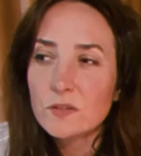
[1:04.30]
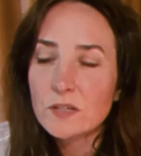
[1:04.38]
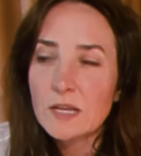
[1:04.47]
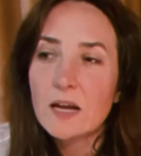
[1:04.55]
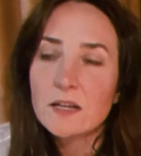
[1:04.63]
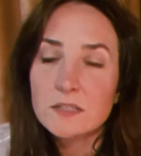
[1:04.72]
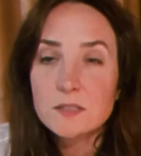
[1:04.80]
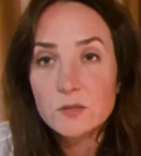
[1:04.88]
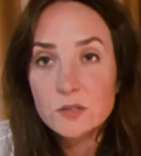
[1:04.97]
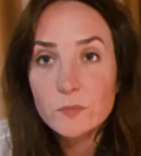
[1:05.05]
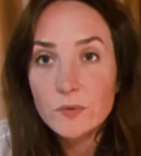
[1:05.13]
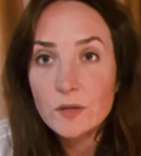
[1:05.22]
yeah, it's
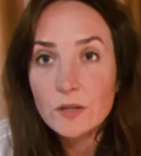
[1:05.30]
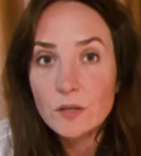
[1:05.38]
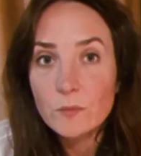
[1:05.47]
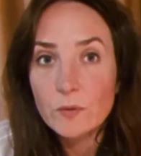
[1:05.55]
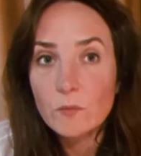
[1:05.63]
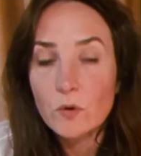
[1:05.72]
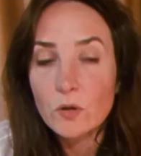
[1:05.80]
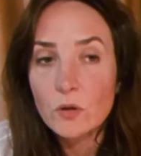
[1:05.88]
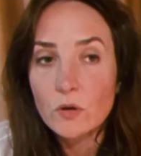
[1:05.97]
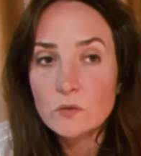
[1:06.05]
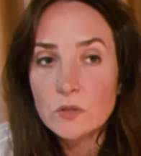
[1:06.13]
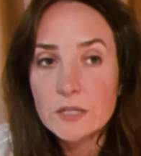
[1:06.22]
just been a little bit more
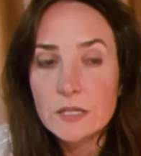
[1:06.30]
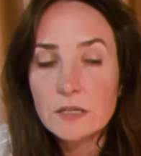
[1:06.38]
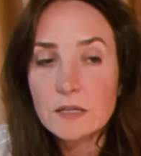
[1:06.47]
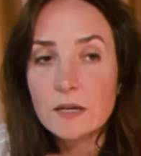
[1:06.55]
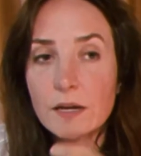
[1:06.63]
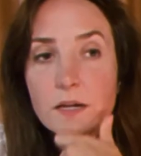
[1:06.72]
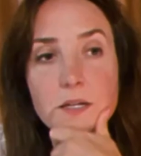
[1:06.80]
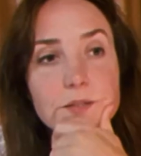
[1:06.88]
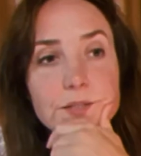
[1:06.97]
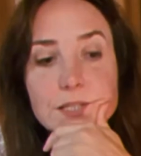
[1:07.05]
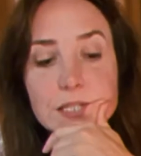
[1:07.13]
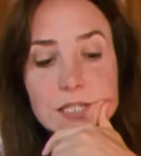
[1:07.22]
lonely
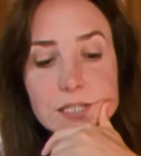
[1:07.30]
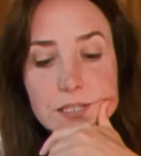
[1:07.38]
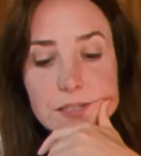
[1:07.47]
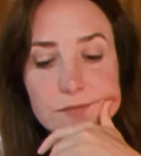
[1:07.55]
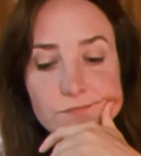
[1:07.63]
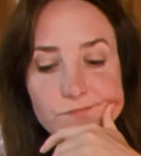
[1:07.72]
and uh